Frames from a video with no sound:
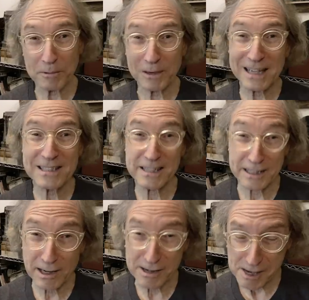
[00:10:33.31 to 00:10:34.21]
When I say
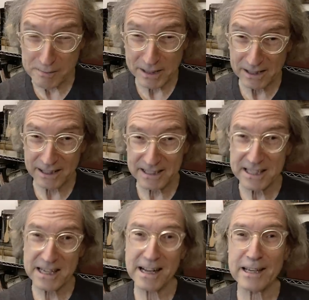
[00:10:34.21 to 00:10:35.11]
young, I mean like
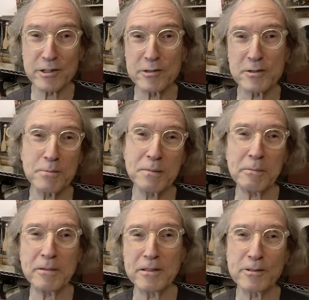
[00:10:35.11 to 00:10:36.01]
teenagers and
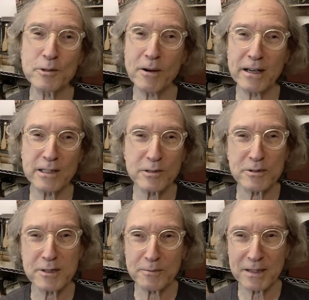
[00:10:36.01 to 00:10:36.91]
people in their 20s or
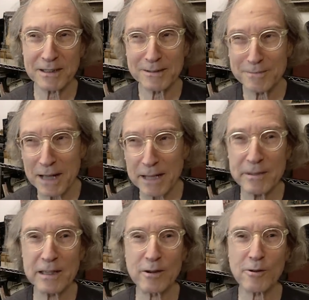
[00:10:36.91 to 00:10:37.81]
something, and
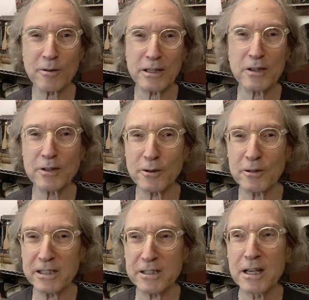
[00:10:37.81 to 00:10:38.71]
maybe early
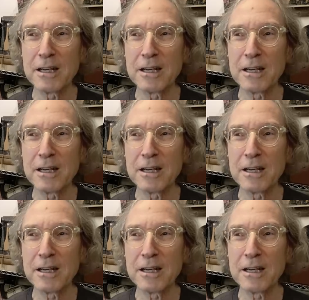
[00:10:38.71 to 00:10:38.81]
30s.